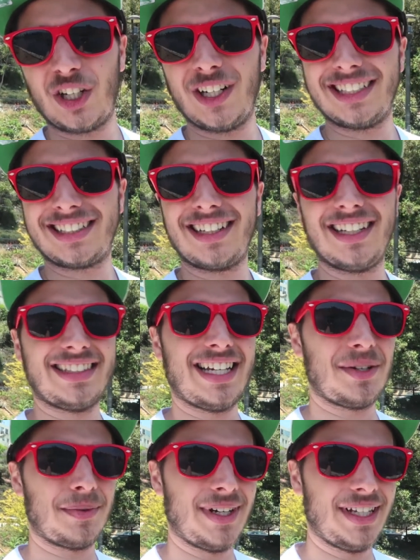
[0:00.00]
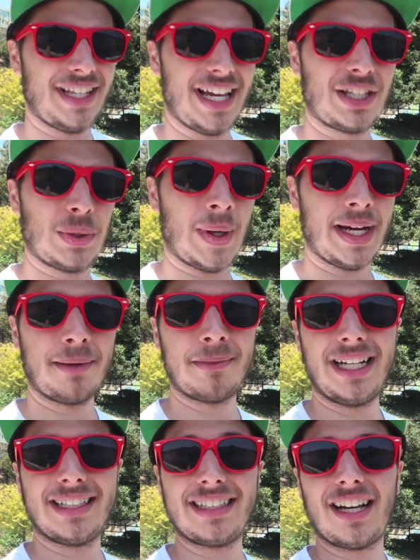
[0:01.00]
Chris got that one like 20
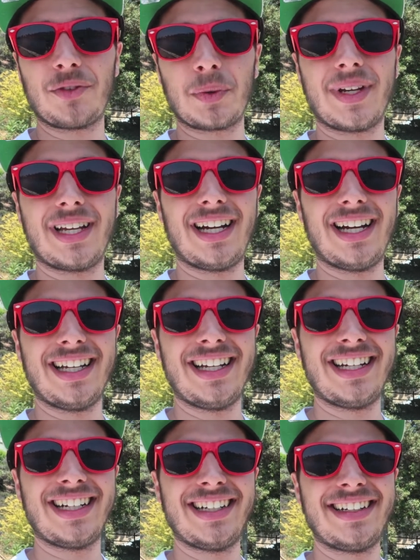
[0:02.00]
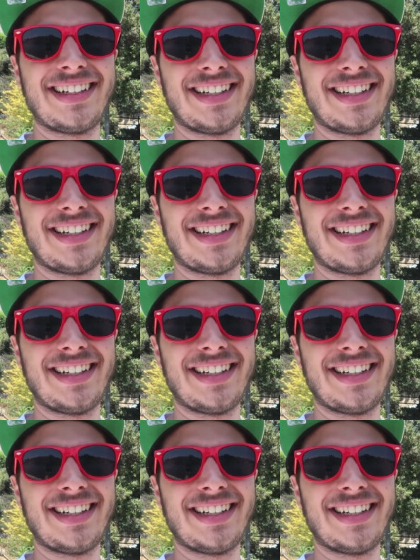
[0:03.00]
minutes after we got here.